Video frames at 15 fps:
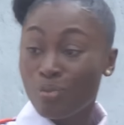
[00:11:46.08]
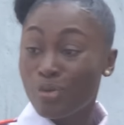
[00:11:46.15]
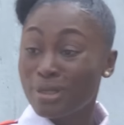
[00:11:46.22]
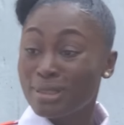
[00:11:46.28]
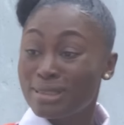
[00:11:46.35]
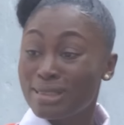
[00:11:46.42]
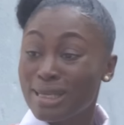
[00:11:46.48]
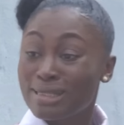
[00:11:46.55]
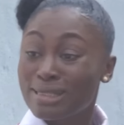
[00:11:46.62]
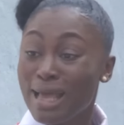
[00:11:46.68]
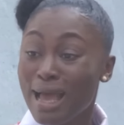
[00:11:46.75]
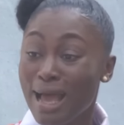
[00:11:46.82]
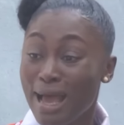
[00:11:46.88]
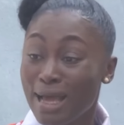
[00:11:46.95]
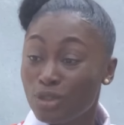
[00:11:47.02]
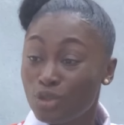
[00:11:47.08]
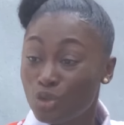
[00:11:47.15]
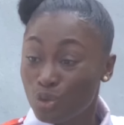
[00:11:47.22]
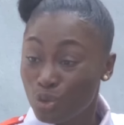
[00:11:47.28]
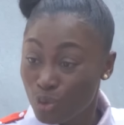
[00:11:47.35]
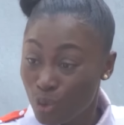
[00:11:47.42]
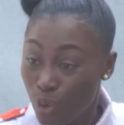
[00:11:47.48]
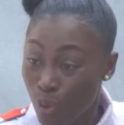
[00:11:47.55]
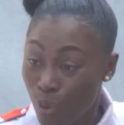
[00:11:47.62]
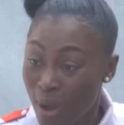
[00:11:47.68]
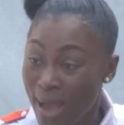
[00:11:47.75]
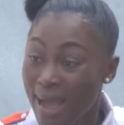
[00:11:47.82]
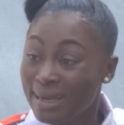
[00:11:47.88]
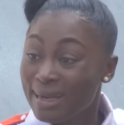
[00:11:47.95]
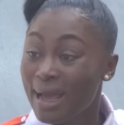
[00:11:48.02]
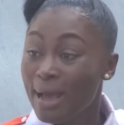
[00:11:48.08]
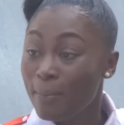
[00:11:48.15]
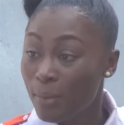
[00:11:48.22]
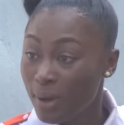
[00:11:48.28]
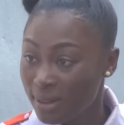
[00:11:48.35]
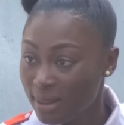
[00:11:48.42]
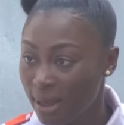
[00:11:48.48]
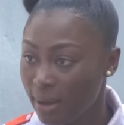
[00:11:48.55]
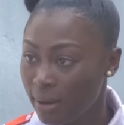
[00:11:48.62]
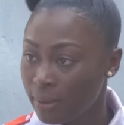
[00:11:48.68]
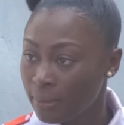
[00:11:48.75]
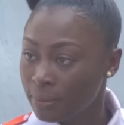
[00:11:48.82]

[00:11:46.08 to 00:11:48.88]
Princess Adugo and her mother.